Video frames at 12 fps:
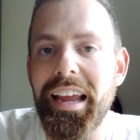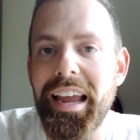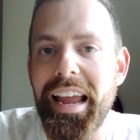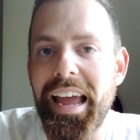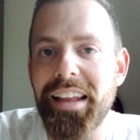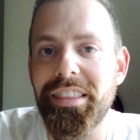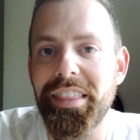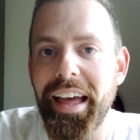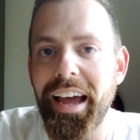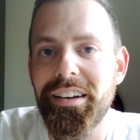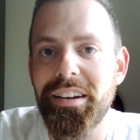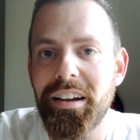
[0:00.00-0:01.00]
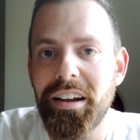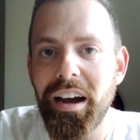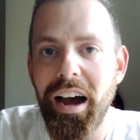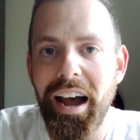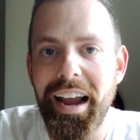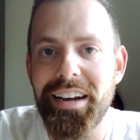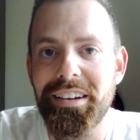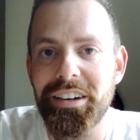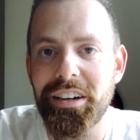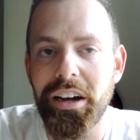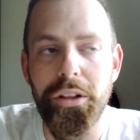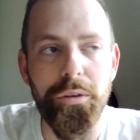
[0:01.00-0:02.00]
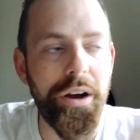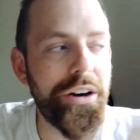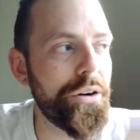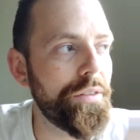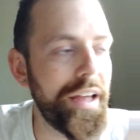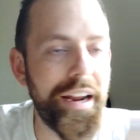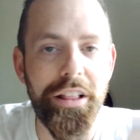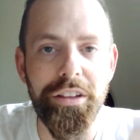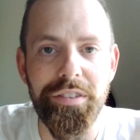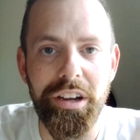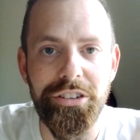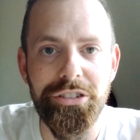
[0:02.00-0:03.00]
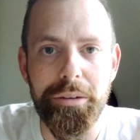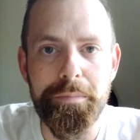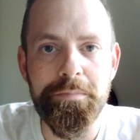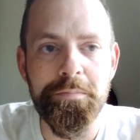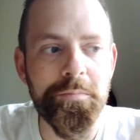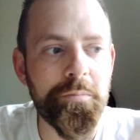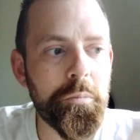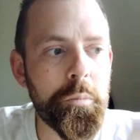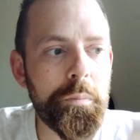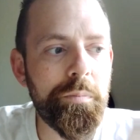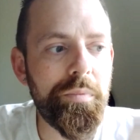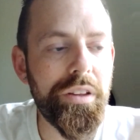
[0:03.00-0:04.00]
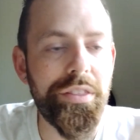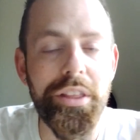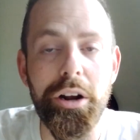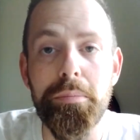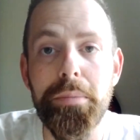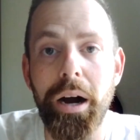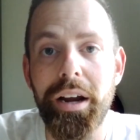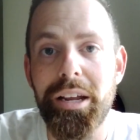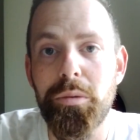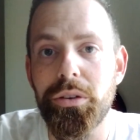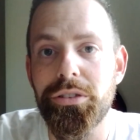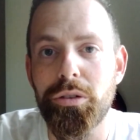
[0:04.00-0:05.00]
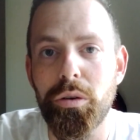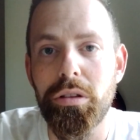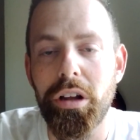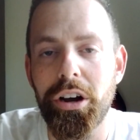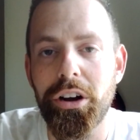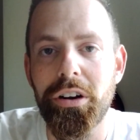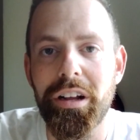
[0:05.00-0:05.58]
at that height in Colorado, that elevation, Their body was no longer